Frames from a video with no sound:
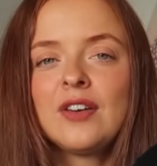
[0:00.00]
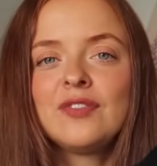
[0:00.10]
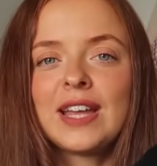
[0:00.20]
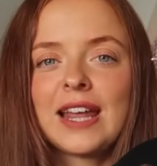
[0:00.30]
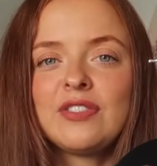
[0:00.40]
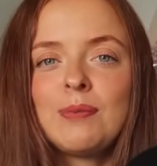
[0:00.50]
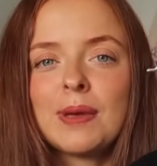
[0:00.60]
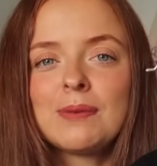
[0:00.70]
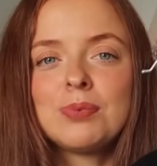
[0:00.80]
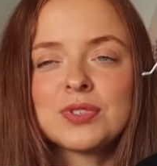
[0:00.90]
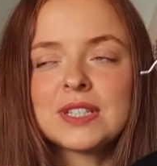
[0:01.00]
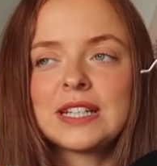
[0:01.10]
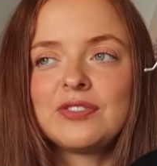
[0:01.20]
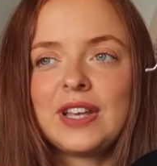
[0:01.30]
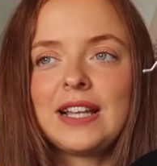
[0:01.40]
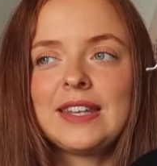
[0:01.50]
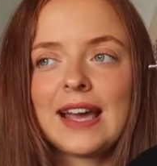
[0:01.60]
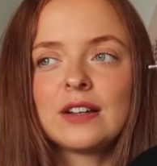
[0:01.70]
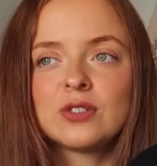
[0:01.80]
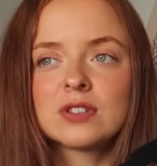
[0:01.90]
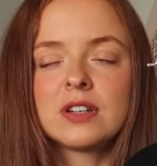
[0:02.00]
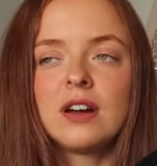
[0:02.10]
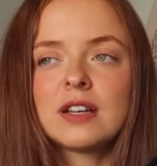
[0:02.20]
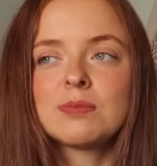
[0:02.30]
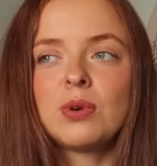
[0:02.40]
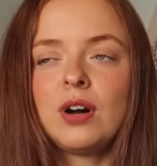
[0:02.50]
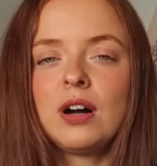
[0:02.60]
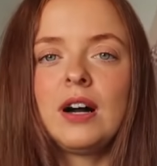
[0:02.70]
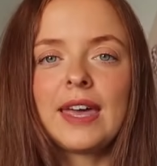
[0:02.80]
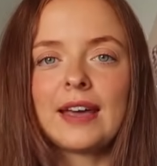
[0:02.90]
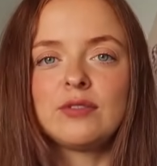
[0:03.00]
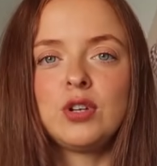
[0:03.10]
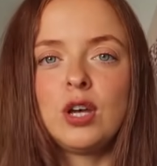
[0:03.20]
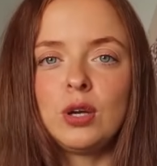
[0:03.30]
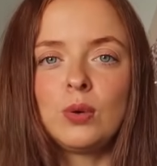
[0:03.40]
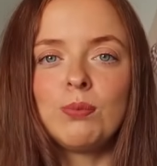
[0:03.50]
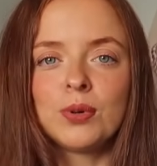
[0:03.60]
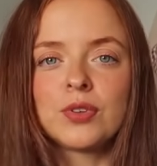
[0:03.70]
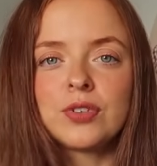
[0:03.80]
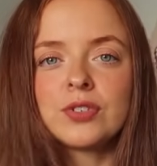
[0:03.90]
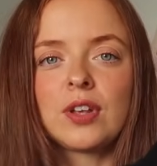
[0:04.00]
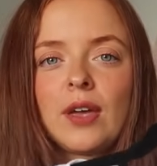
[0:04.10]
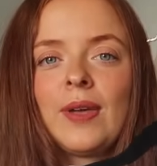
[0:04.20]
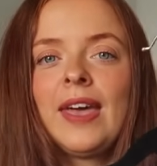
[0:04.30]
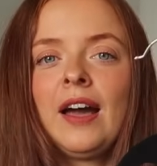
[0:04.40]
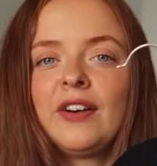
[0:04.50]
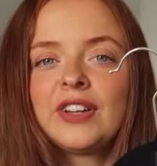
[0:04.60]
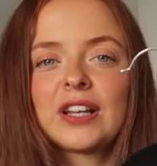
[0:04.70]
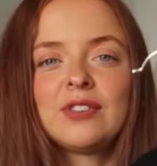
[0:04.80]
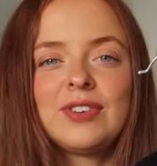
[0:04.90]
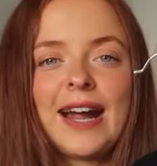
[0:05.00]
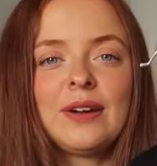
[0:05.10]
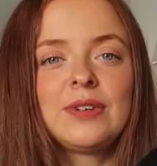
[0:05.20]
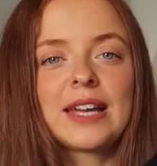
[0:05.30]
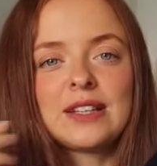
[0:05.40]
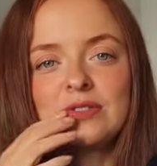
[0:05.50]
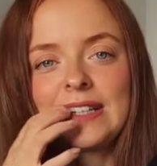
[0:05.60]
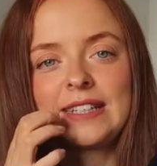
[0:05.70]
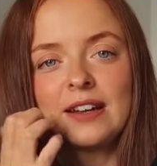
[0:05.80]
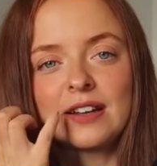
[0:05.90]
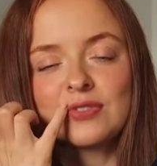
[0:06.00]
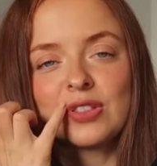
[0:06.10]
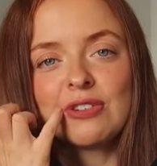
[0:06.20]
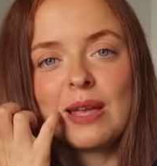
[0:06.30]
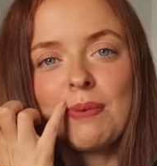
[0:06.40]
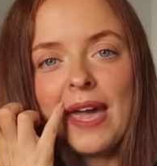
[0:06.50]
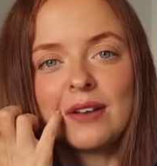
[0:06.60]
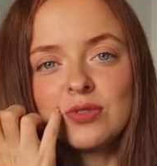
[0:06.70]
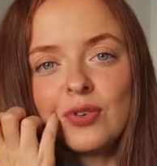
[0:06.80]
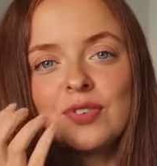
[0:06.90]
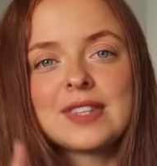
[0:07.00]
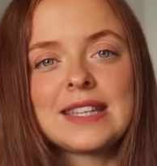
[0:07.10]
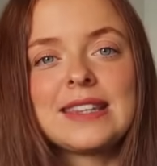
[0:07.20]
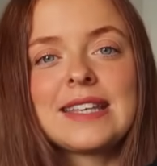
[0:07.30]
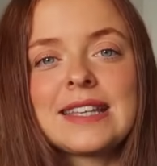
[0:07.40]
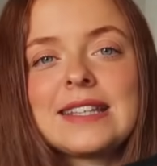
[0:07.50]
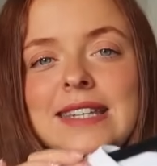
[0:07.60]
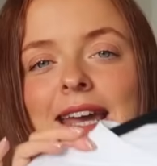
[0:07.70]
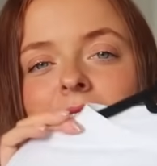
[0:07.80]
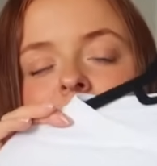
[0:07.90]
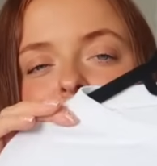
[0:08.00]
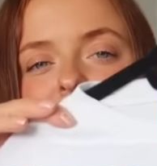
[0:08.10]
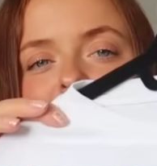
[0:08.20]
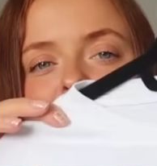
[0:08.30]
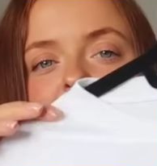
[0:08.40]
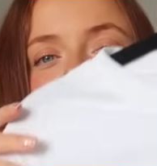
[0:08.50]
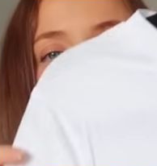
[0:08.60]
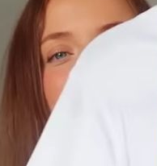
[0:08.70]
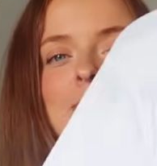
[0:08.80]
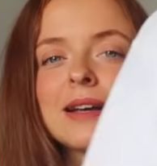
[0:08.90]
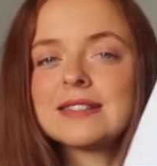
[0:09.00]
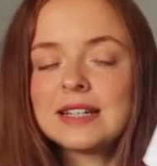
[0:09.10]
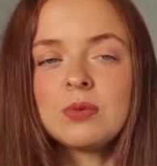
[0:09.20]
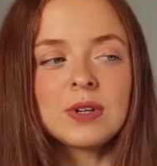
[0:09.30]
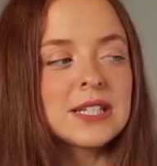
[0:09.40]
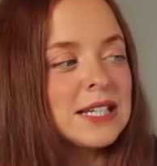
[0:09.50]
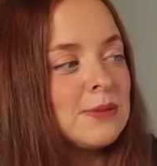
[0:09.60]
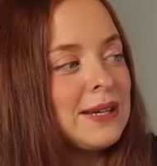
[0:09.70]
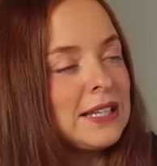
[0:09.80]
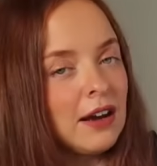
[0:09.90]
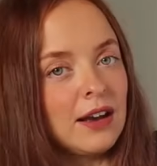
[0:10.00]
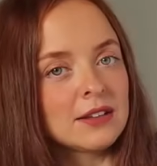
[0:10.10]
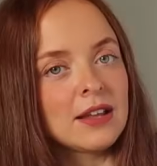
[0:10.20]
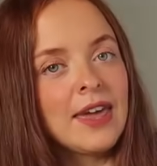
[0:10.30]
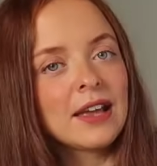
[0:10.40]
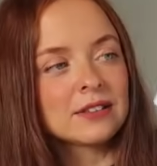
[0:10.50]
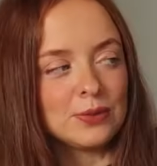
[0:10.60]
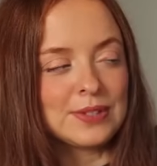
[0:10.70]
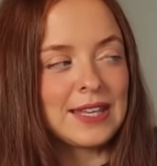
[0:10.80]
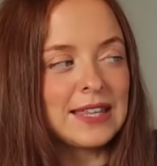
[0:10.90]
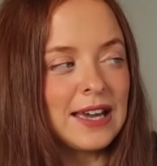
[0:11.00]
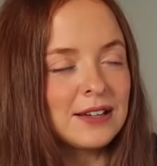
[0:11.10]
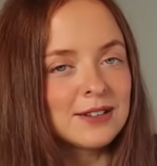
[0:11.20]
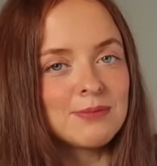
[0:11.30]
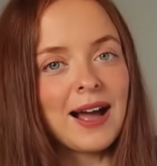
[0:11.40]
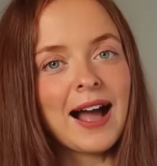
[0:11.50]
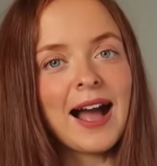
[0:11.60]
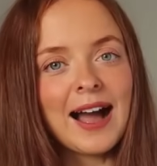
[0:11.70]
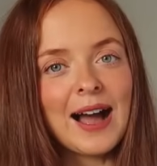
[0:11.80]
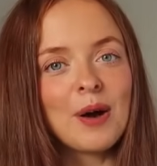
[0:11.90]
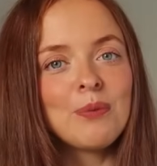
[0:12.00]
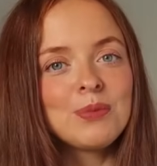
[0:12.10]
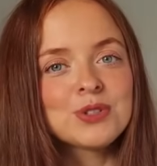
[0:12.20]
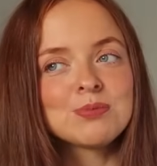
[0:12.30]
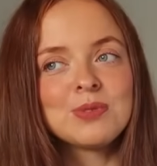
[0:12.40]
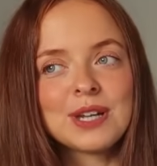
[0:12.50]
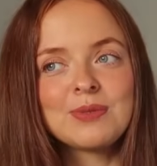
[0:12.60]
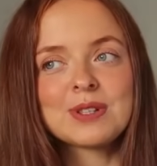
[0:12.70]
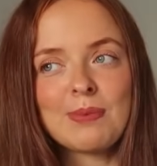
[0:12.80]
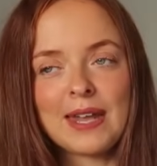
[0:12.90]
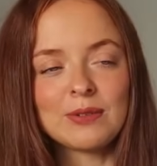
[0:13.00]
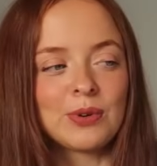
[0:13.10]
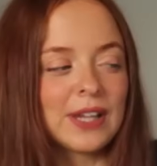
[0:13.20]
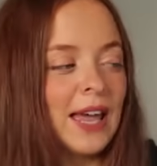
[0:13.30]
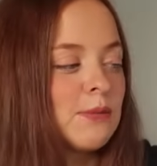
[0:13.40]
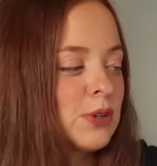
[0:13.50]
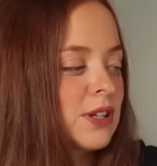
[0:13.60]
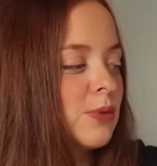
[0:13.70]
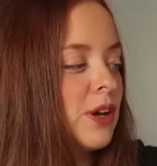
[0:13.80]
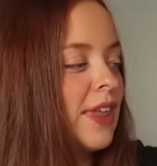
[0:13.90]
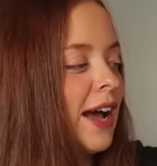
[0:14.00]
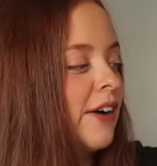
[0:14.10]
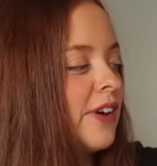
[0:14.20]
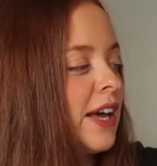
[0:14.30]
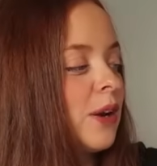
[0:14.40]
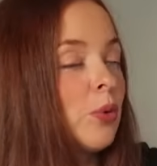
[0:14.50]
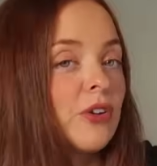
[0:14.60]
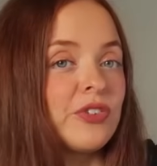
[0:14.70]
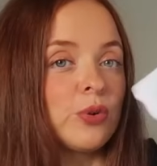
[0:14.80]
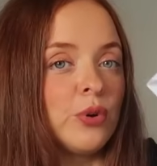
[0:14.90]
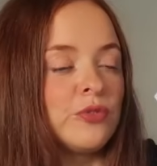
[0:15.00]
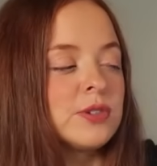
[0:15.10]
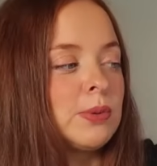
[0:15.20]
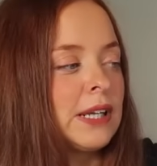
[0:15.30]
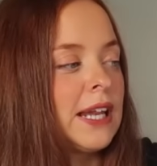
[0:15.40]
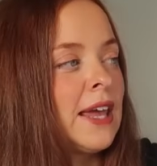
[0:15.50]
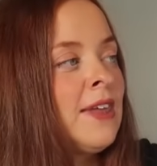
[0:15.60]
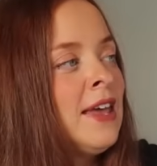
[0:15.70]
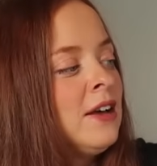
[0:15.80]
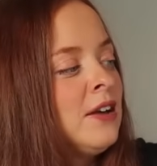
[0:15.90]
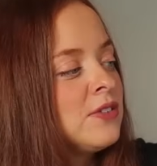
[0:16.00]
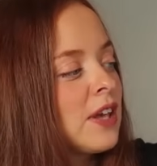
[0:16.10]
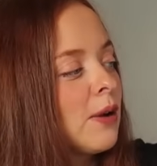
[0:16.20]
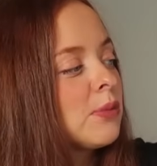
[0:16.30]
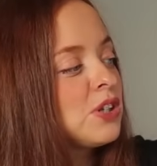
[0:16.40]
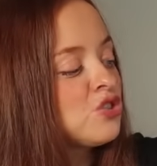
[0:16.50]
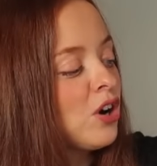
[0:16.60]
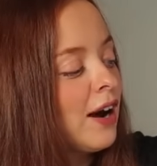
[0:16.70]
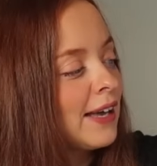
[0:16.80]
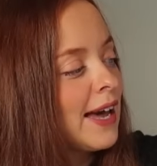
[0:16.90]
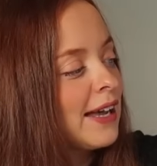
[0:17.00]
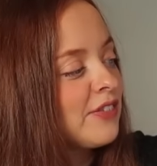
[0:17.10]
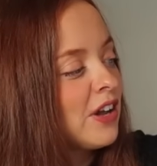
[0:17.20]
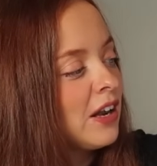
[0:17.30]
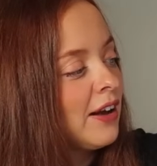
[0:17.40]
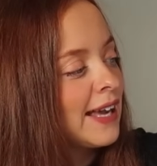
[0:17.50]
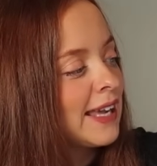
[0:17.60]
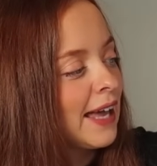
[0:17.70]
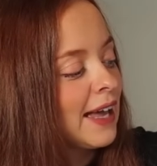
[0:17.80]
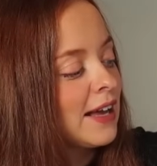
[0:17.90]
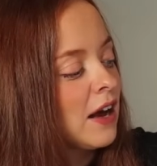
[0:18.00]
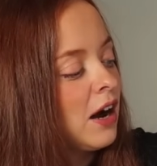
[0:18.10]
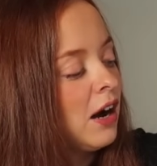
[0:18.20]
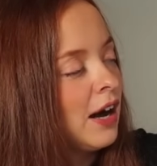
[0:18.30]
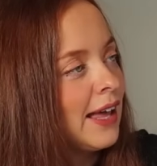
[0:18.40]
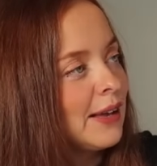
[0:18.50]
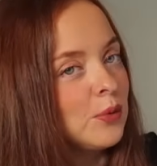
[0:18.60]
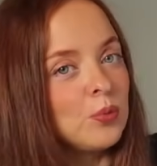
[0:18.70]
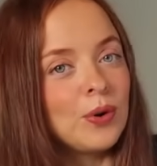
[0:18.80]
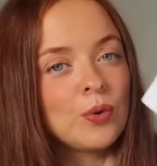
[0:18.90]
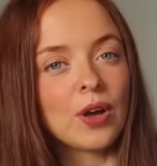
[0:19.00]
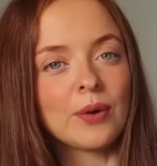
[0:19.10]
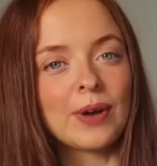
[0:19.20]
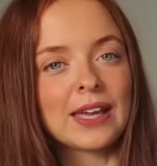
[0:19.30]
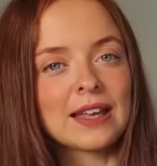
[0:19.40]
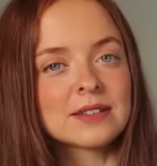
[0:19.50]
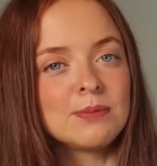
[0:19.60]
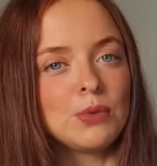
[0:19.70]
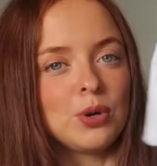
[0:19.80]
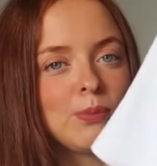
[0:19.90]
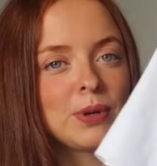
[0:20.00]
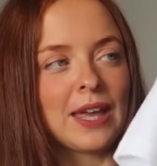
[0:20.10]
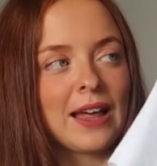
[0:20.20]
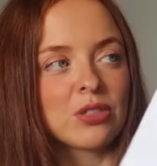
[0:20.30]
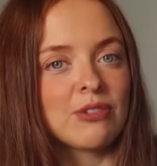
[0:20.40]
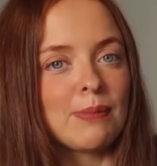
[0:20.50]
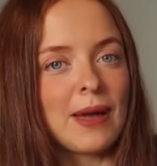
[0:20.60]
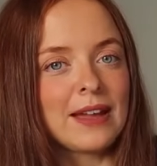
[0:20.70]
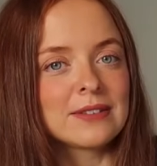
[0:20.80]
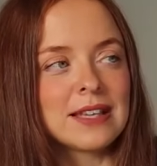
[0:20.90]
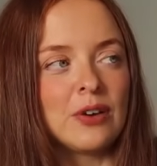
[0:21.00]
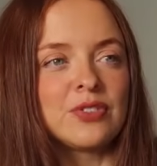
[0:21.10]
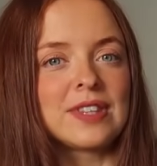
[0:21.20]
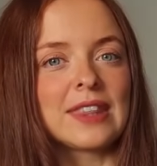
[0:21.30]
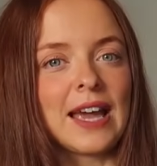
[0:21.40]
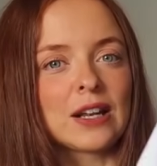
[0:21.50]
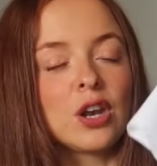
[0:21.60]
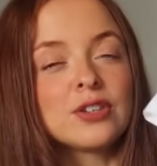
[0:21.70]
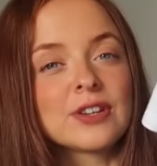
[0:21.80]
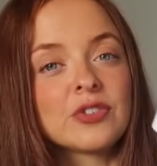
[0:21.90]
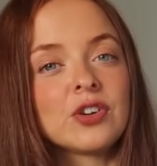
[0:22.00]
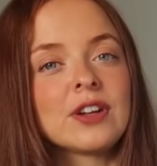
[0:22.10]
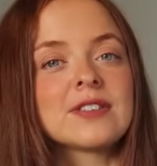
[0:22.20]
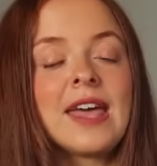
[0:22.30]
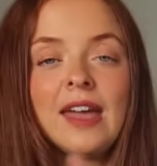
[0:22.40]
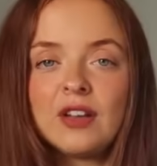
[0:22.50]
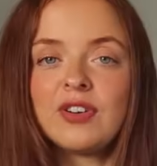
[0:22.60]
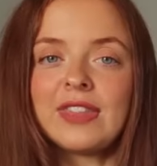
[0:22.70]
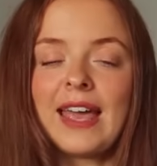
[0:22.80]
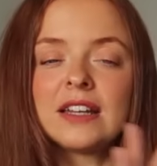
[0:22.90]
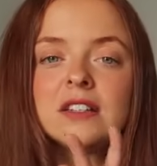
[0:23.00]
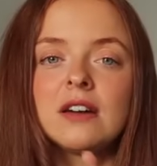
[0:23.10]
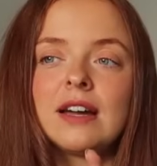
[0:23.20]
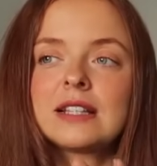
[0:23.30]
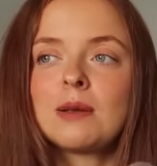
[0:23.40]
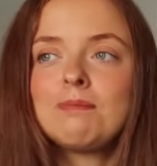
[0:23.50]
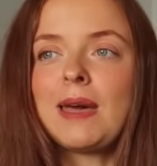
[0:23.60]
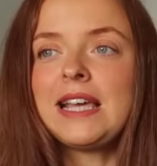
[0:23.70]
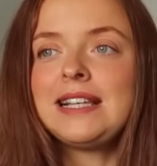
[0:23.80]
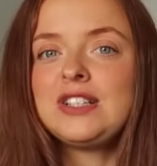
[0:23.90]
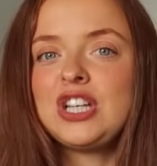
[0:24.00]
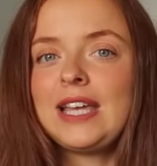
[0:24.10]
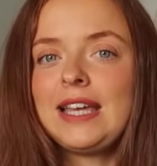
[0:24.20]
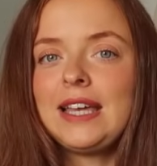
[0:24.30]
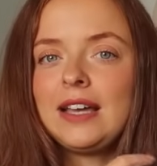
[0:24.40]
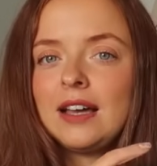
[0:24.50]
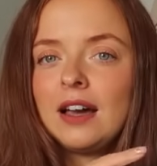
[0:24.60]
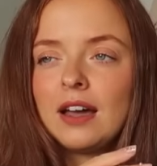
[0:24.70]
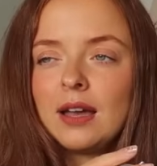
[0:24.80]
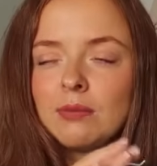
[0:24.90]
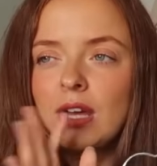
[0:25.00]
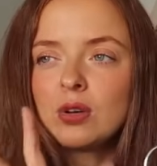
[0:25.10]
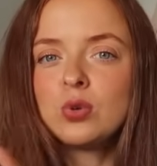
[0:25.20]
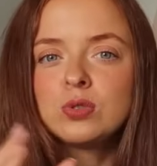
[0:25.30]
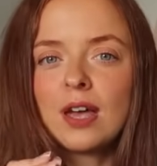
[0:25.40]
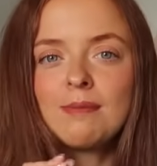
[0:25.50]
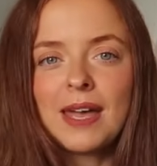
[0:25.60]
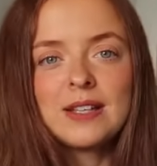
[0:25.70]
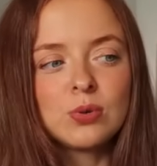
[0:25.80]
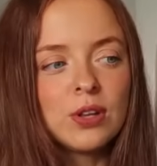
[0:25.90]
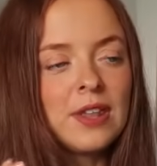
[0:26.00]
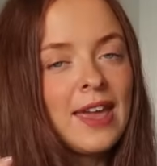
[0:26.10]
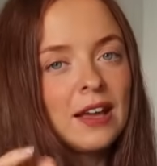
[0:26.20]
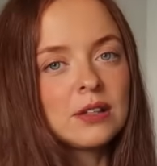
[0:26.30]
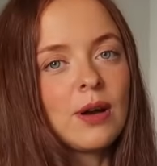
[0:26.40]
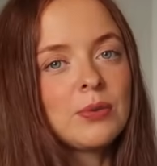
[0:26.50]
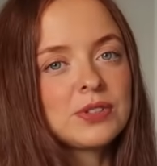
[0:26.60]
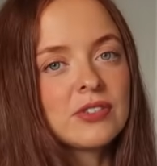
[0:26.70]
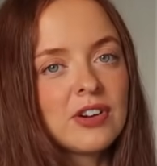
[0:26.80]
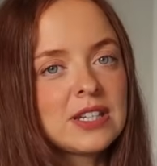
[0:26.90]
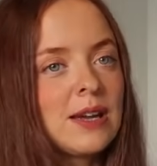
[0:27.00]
if you're bigger busted, a V-neck looks nice, but I have no bust, so I feel like a round neck is really nice. For £3, obviously this isn't expensive, but I still want it to be nice. So we say that doesn't matter how much money we spend, we want to get our money's worth out of it, and I want to feel comfortable in it. So I'm going to try it, and if I like it, I will go and get some more. But yeah, £3. Obviously they had loads of different colours. In fact, they had a nice beigey, like cool tone beige one as well, which I was very